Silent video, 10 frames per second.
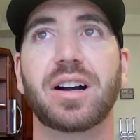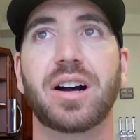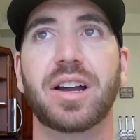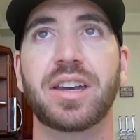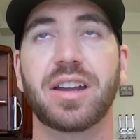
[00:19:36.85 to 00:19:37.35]

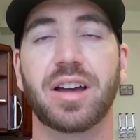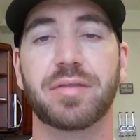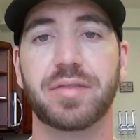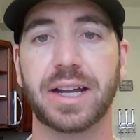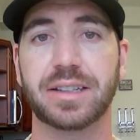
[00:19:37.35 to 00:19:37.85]

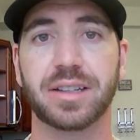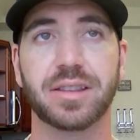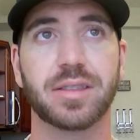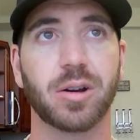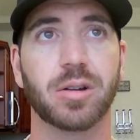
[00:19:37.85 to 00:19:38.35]

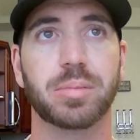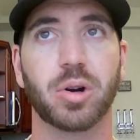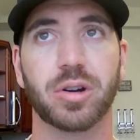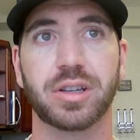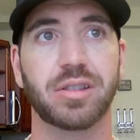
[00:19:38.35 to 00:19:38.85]
unaffected third
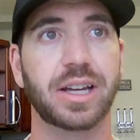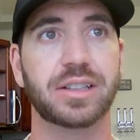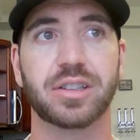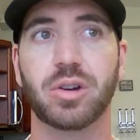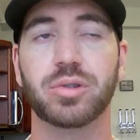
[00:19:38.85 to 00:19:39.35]
party,
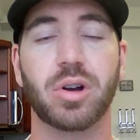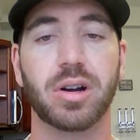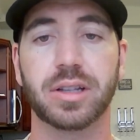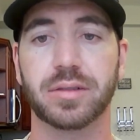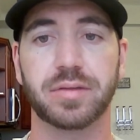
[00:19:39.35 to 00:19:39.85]
like no
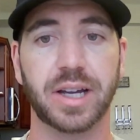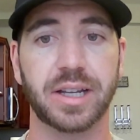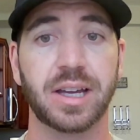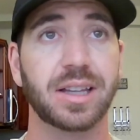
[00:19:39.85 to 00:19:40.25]
dog in the fight,